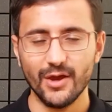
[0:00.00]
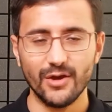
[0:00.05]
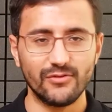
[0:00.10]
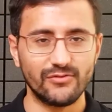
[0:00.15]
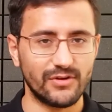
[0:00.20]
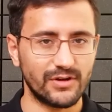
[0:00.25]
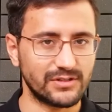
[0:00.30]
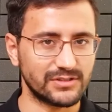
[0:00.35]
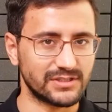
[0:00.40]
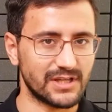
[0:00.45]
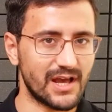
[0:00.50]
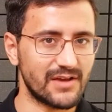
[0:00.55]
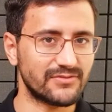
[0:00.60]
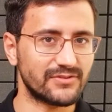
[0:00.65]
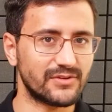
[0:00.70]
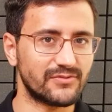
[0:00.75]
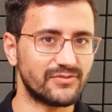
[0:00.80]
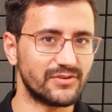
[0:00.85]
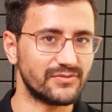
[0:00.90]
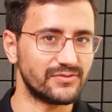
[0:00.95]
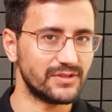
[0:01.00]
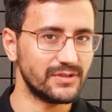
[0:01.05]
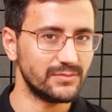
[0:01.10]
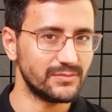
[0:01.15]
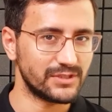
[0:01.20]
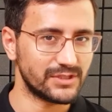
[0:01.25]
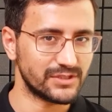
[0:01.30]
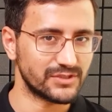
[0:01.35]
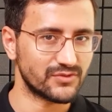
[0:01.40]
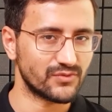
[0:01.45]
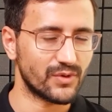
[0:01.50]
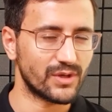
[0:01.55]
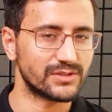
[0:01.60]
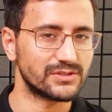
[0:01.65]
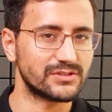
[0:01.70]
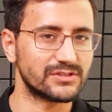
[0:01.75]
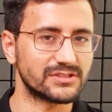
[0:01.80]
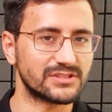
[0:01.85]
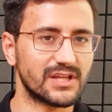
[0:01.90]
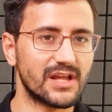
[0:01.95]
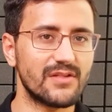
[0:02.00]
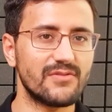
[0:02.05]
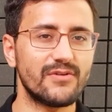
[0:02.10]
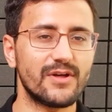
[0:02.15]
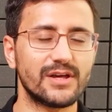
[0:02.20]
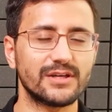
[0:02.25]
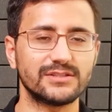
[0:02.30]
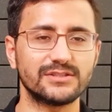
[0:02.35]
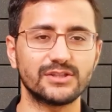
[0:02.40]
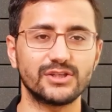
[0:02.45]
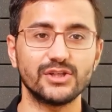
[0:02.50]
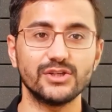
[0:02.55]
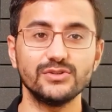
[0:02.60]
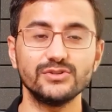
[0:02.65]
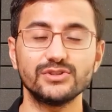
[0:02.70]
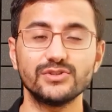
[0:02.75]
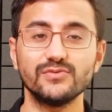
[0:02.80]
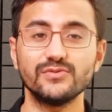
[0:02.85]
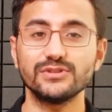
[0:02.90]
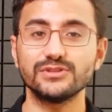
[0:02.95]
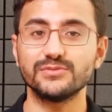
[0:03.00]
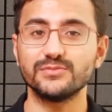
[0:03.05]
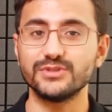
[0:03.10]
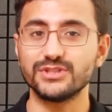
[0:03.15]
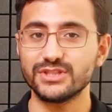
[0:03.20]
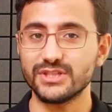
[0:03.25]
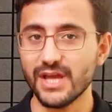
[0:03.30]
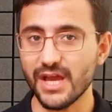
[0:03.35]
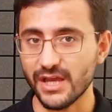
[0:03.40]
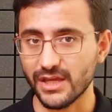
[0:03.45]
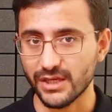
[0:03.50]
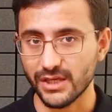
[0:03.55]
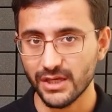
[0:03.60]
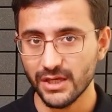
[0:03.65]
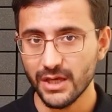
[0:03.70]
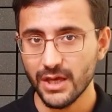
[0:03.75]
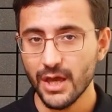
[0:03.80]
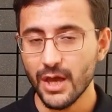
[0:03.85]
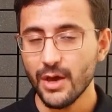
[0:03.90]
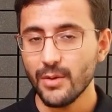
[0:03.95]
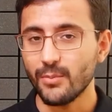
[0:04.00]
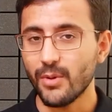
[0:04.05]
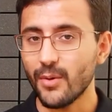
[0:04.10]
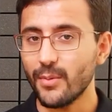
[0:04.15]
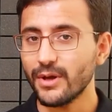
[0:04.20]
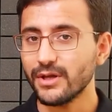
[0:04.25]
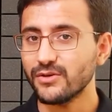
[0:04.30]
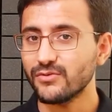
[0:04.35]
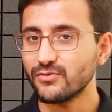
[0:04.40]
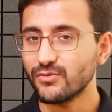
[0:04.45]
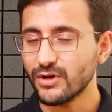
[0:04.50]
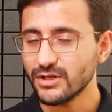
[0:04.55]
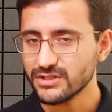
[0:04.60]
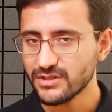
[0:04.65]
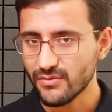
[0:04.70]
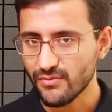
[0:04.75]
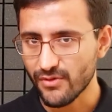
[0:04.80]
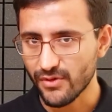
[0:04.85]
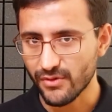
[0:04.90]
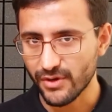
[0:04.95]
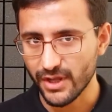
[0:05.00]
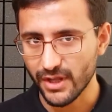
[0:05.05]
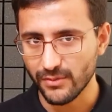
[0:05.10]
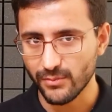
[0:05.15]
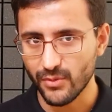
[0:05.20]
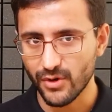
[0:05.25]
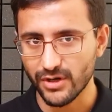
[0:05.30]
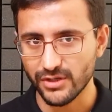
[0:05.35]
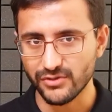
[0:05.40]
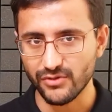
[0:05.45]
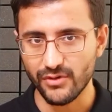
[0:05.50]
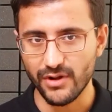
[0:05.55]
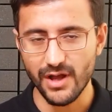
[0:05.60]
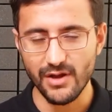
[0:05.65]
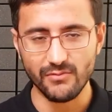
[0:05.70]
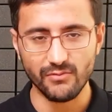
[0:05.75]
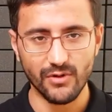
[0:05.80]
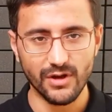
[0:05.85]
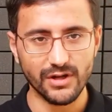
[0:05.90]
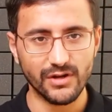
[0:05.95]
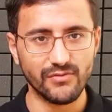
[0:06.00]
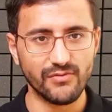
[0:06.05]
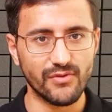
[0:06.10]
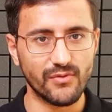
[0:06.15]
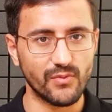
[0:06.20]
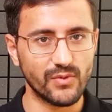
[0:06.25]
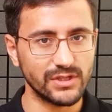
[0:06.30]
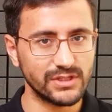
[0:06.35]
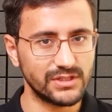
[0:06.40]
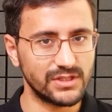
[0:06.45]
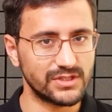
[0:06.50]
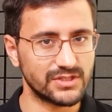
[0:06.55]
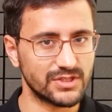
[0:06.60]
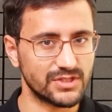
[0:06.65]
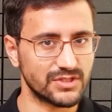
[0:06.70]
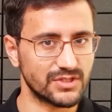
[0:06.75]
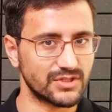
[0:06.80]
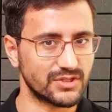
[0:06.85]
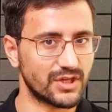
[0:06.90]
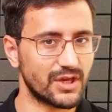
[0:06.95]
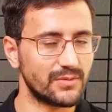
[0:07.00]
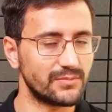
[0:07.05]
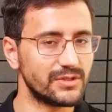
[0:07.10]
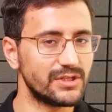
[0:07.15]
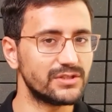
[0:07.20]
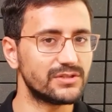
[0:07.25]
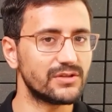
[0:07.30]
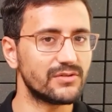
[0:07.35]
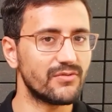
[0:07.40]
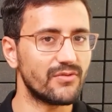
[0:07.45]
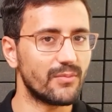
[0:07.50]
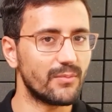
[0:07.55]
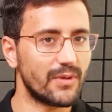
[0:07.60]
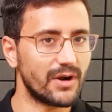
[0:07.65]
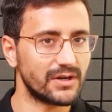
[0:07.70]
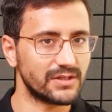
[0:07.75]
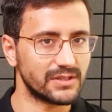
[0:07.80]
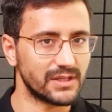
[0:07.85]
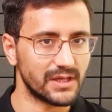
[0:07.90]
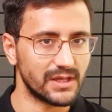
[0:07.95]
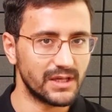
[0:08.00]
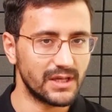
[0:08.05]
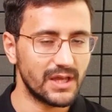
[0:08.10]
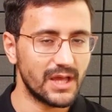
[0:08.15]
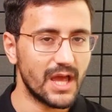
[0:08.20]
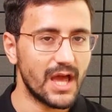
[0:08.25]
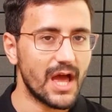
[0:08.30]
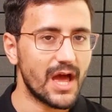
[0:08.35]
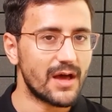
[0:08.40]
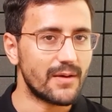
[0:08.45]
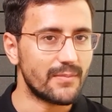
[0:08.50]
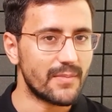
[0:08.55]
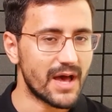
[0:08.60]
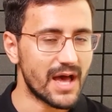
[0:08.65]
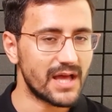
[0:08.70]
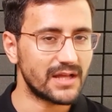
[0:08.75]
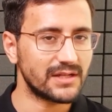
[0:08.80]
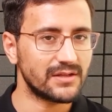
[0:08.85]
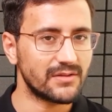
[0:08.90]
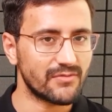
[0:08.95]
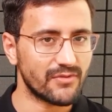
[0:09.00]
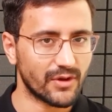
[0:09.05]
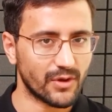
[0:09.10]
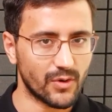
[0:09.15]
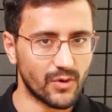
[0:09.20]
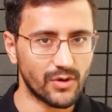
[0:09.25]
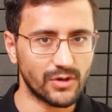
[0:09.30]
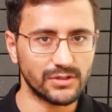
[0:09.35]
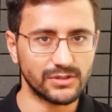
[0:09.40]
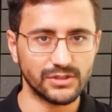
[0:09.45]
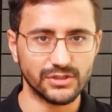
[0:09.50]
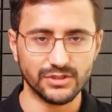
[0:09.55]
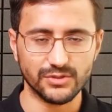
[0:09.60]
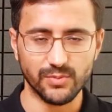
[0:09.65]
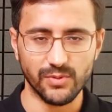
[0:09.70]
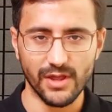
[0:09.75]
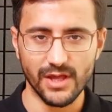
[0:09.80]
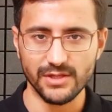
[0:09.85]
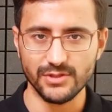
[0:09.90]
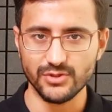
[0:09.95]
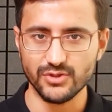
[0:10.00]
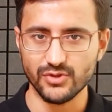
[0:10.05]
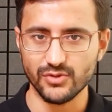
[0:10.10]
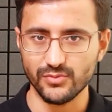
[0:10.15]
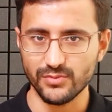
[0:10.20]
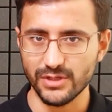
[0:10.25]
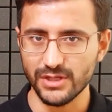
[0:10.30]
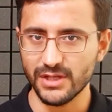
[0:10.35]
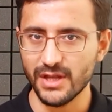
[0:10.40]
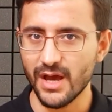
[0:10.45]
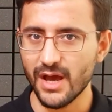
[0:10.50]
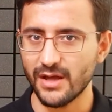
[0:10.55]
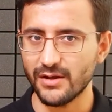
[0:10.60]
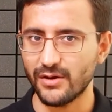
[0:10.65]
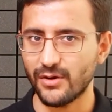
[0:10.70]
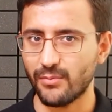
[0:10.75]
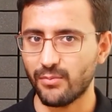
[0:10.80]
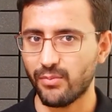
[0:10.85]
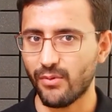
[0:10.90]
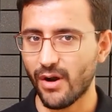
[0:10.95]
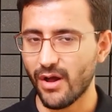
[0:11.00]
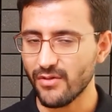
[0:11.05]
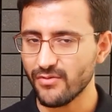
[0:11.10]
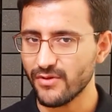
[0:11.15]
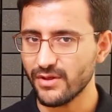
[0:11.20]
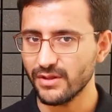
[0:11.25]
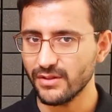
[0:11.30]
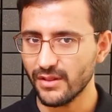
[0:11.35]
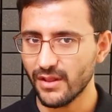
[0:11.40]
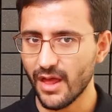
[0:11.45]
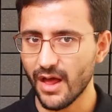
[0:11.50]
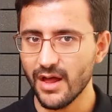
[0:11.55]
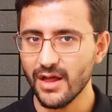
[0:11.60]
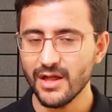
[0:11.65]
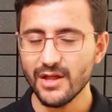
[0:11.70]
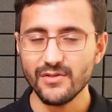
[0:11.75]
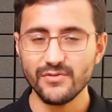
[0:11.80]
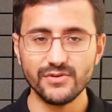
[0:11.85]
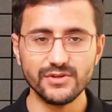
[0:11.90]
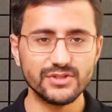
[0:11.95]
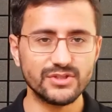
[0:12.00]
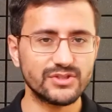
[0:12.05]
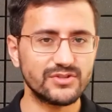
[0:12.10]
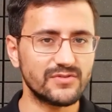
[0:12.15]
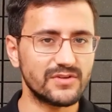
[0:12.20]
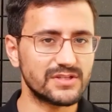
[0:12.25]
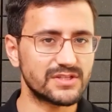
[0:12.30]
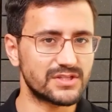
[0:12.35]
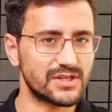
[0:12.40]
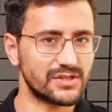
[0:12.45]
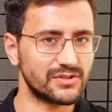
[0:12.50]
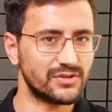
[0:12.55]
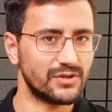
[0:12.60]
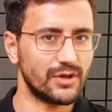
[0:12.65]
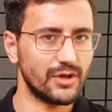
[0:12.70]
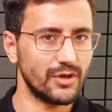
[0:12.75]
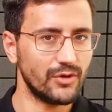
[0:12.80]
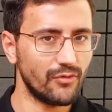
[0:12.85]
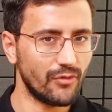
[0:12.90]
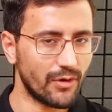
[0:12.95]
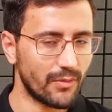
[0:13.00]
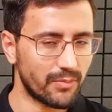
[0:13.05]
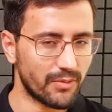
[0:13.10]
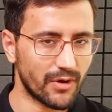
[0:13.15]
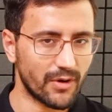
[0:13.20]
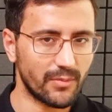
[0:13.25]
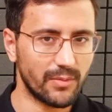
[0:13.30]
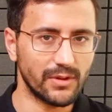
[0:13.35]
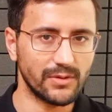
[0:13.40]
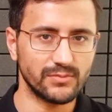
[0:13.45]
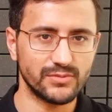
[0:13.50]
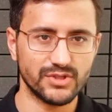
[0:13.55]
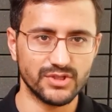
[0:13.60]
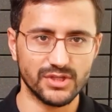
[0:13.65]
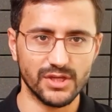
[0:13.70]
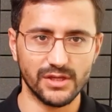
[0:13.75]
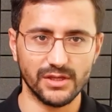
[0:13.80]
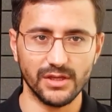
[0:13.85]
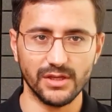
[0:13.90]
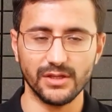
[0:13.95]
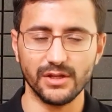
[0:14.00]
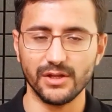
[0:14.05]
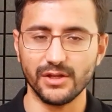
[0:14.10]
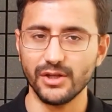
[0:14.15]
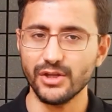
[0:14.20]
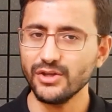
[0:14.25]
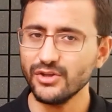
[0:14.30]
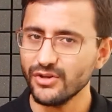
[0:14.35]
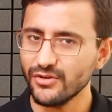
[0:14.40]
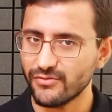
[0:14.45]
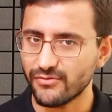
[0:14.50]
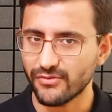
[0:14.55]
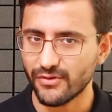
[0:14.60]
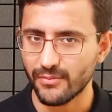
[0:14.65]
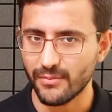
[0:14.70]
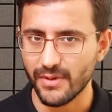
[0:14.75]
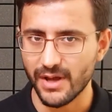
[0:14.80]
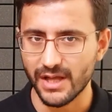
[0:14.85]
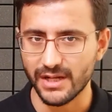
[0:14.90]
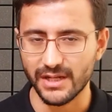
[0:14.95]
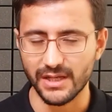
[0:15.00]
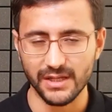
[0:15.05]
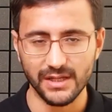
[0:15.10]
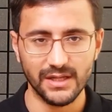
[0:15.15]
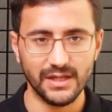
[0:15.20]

First, after 15 minutes we understand the execution was a mistake. Babak wasn't the real murderer and one of the witnesses has committed the murder. A man in the court explains to Mina and her brother-in-law this devastating, irreparable mistake in an indifferent manner.